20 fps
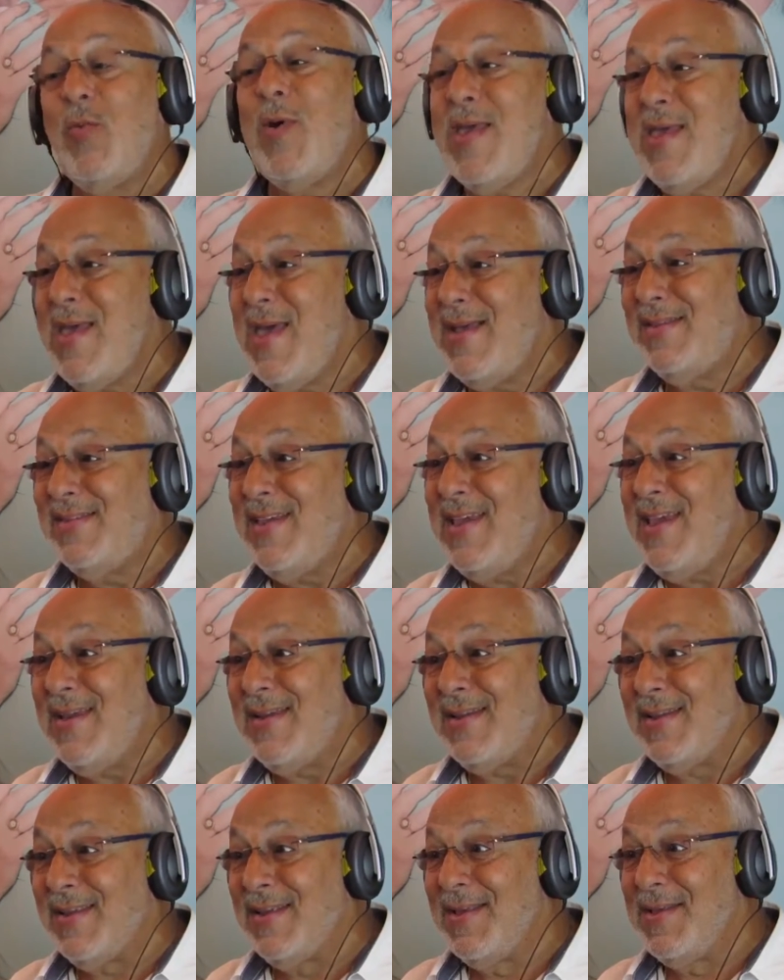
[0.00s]

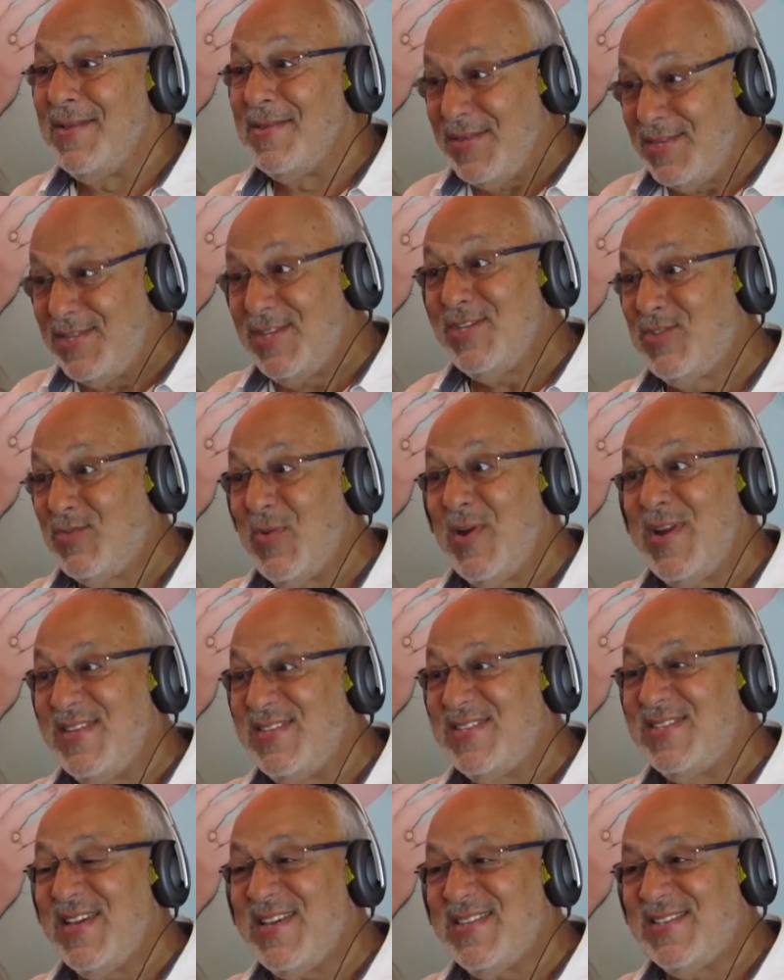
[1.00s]
2018. This is
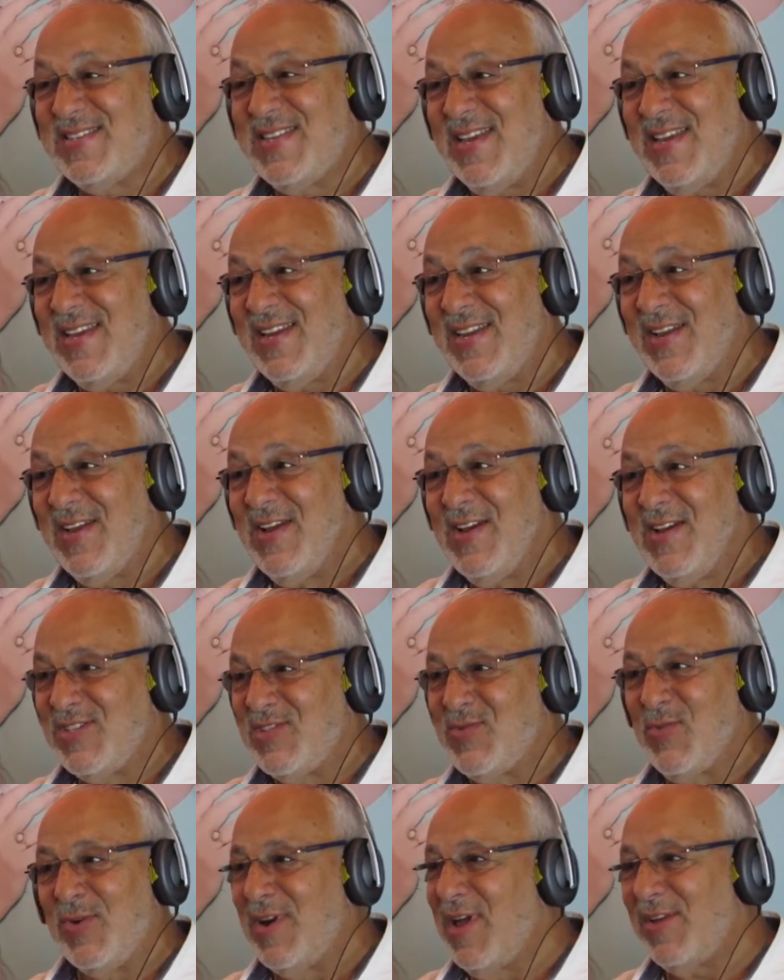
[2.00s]
2016.
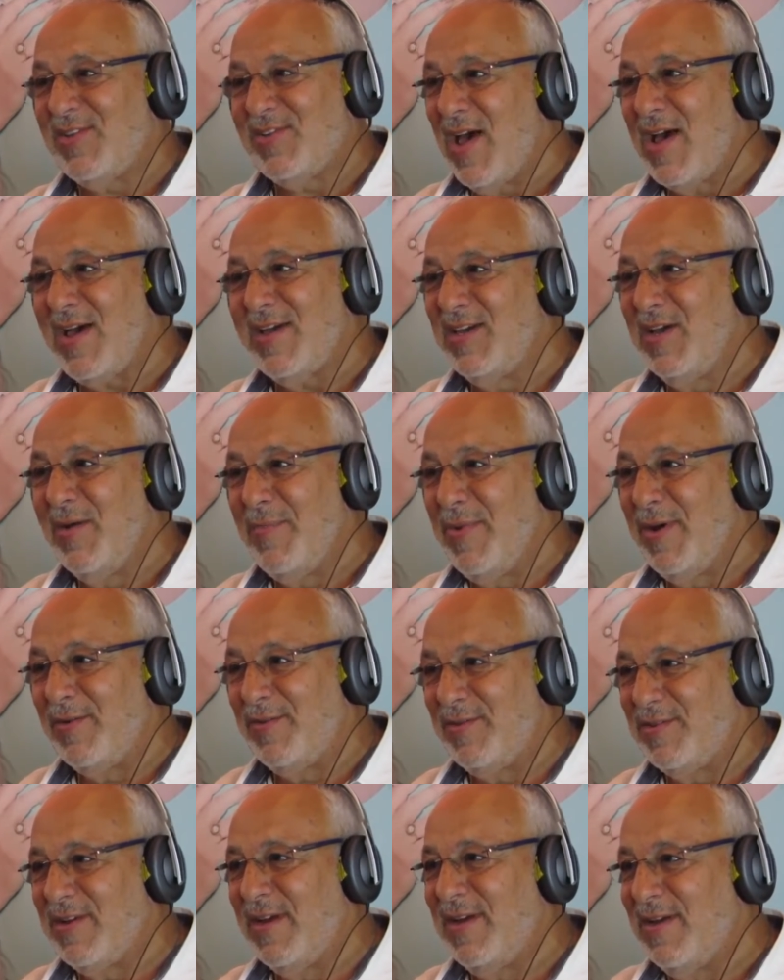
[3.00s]
So we're not talking
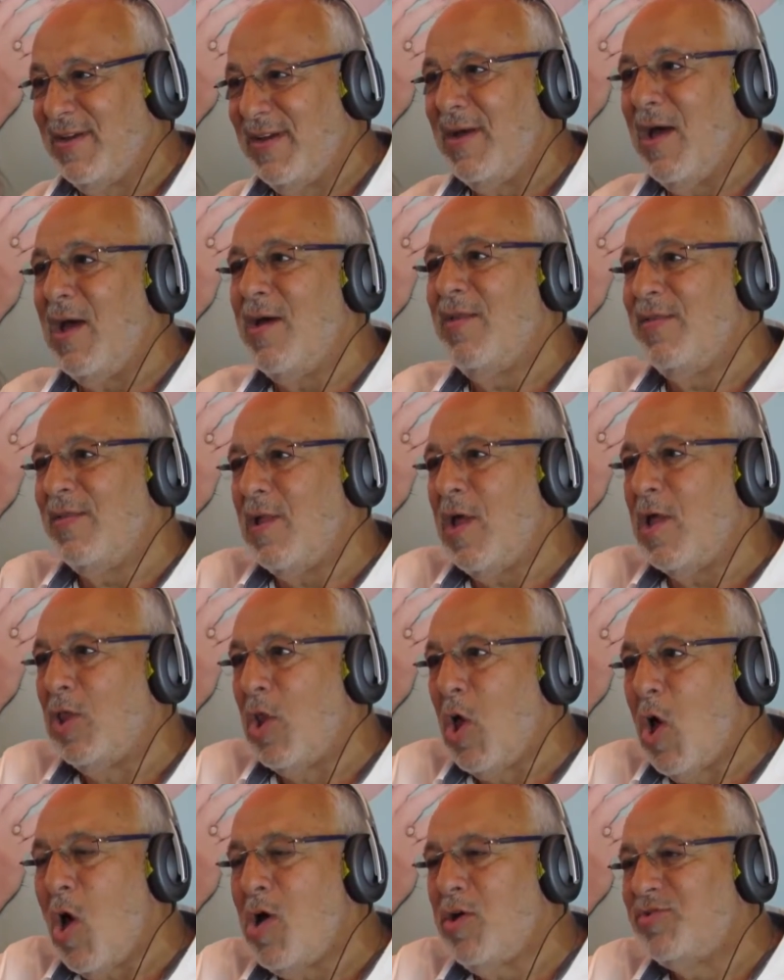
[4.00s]
about a
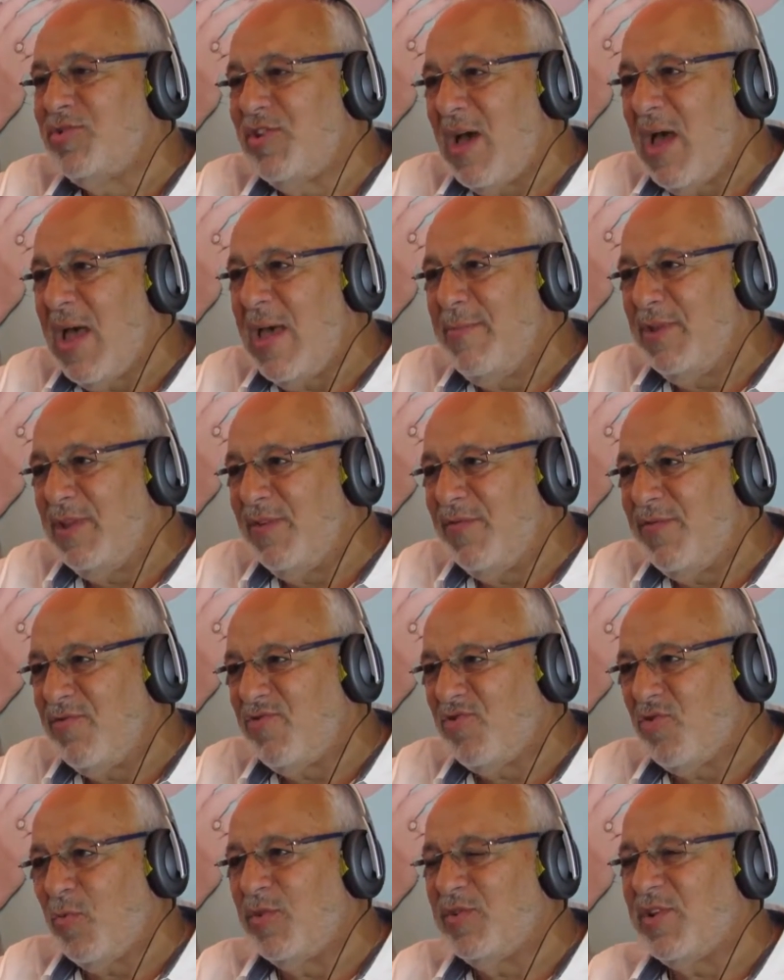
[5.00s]
long time in the
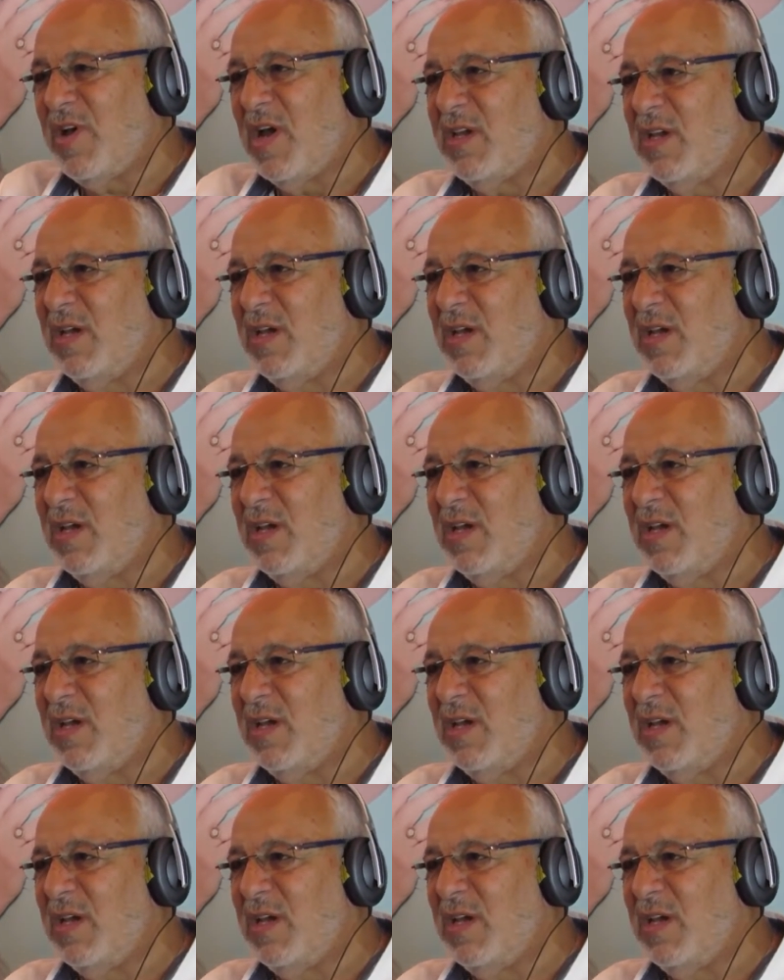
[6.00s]
future. We're